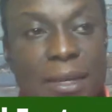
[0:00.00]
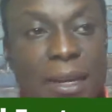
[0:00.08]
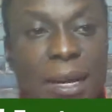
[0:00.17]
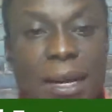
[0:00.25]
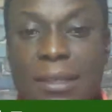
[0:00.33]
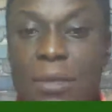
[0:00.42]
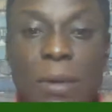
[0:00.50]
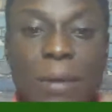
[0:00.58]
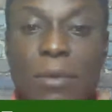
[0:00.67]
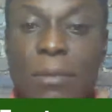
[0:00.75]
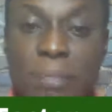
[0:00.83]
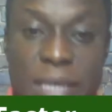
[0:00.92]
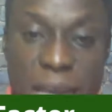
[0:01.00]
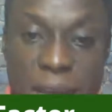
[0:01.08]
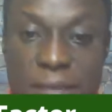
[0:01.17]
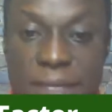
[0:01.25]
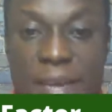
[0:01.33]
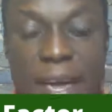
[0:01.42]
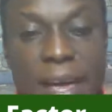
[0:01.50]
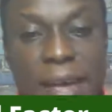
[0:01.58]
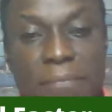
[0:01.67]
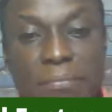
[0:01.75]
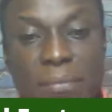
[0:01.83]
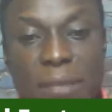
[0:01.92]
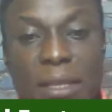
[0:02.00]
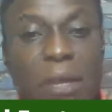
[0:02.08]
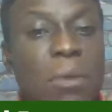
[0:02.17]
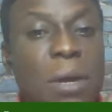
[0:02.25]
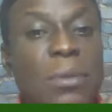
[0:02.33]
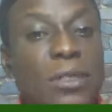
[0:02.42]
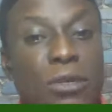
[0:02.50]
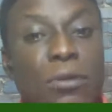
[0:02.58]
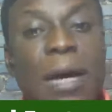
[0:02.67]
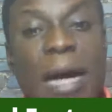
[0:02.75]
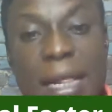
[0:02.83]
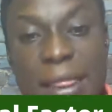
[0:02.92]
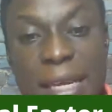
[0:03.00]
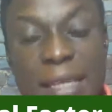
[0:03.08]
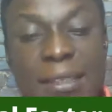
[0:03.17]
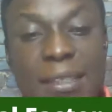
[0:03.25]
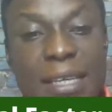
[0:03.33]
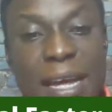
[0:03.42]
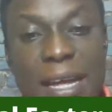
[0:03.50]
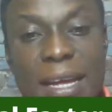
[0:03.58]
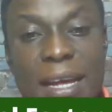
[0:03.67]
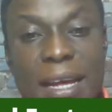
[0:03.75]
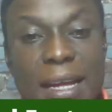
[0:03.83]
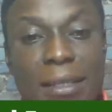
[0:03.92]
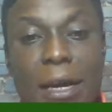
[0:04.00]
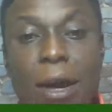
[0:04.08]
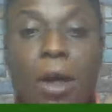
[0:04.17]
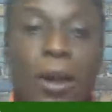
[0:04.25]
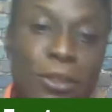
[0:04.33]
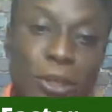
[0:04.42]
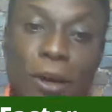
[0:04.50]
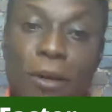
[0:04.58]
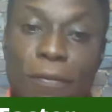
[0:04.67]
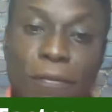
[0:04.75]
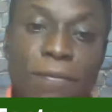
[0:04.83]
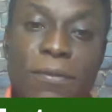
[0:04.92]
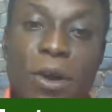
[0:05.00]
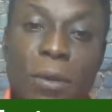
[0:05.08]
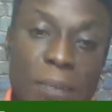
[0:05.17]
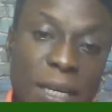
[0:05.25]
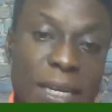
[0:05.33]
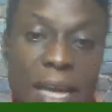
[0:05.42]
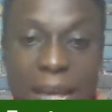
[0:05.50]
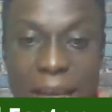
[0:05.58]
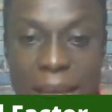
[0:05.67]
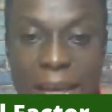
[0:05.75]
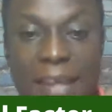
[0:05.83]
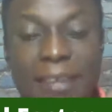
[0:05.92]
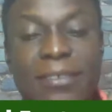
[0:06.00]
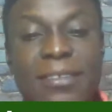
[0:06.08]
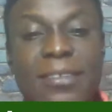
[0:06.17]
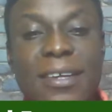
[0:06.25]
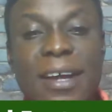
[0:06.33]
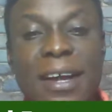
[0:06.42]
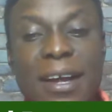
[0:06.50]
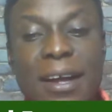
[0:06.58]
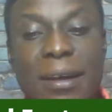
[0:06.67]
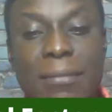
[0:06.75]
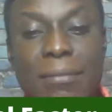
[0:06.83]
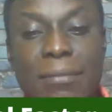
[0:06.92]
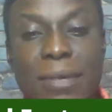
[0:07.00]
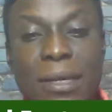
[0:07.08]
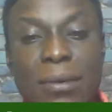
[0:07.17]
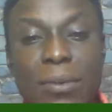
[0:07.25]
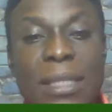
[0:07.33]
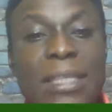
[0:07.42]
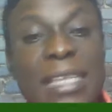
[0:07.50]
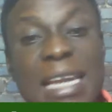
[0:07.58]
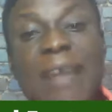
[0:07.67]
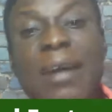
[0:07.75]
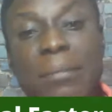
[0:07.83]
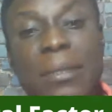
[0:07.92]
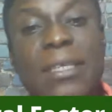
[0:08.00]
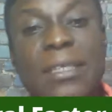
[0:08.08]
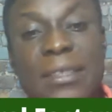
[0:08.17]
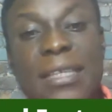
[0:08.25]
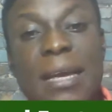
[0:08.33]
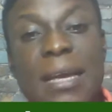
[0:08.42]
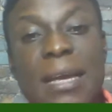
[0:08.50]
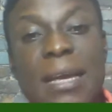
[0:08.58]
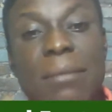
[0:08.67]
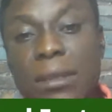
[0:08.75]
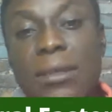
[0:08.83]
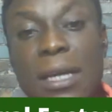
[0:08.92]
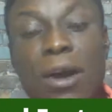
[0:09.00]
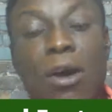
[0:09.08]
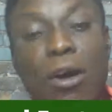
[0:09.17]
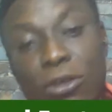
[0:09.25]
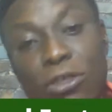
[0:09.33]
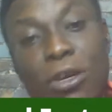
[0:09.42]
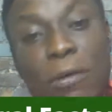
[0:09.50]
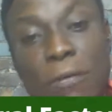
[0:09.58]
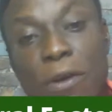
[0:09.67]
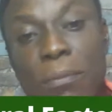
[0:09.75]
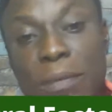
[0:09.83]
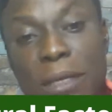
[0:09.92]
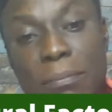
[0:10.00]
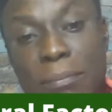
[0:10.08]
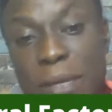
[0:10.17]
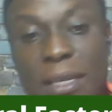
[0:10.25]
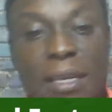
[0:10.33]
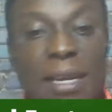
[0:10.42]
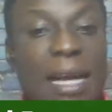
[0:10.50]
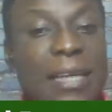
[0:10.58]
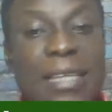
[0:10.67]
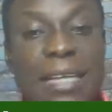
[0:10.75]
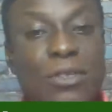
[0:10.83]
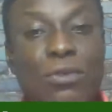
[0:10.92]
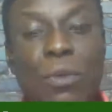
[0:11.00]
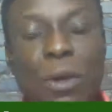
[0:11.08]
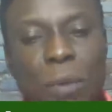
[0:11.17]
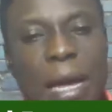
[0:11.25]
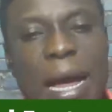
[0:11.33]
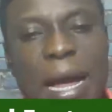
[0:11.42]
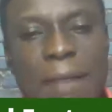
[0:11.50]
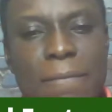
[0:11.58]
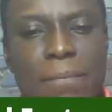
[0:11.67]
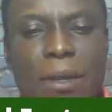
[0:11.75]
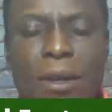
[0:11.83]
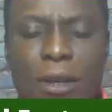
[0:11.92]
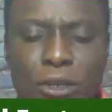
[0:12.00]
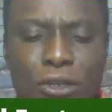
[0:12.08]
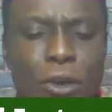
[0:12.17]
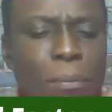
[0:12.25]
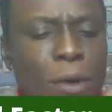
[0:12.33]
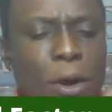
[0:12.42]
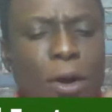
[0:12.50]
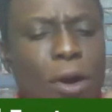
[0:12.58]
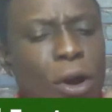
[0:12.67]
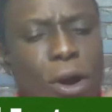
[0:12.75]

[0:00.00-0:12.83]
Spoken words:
the way we behave here, the way we do our things here. The culture of company A will never be the same with the culture of company B, and that's what we have. So, but